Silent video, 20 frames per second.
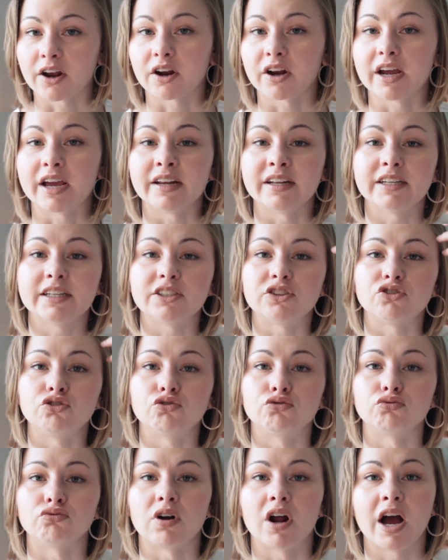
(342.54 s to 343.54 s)
and it is
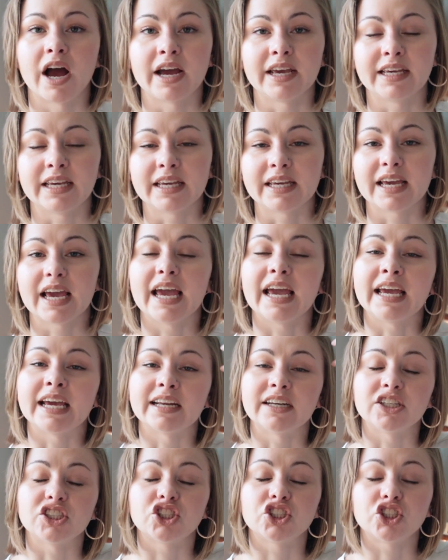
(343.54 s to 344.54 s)
drying
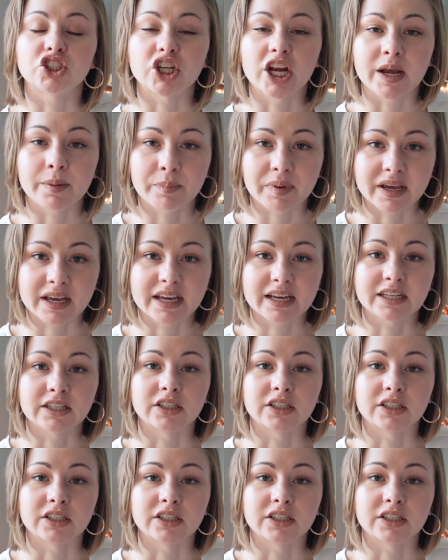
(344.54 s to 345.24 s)
and shaping